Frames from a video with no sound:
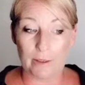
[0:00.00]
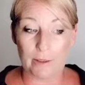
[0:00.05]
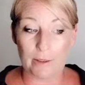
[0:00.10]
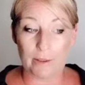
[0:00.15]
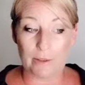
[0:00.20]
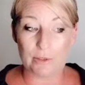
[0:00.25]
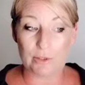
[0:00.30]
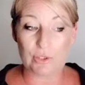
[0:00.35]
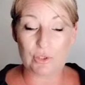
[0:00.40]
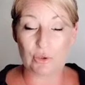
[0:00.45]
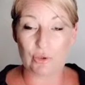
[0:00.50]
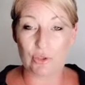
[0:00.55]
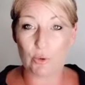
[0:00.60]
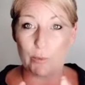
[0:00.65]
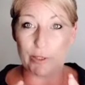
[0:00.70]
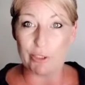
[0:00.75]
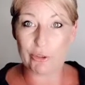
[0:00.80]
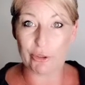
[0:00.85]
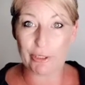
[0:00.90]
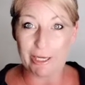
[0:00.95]
so that
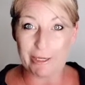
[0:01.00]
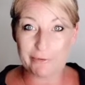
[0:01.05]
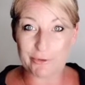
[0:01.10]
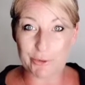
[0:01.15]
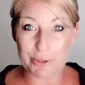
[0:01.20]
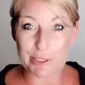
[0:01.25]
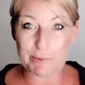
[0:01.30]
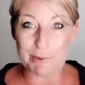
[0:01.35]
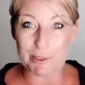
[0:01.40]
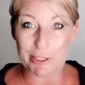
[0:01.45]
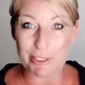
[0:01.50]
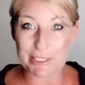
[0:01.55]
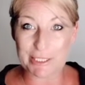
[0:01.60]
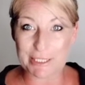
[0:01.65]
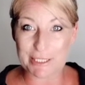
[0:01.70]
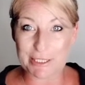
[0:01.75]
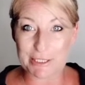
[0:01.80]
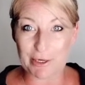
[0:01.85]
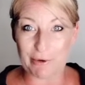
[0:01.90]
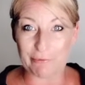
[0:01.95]
we don't have to experience
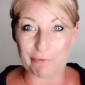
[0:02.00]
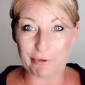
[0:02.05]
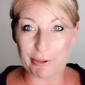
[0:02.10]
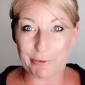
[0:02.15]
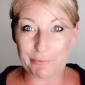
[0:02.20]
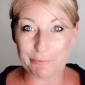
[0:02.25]
discomfort.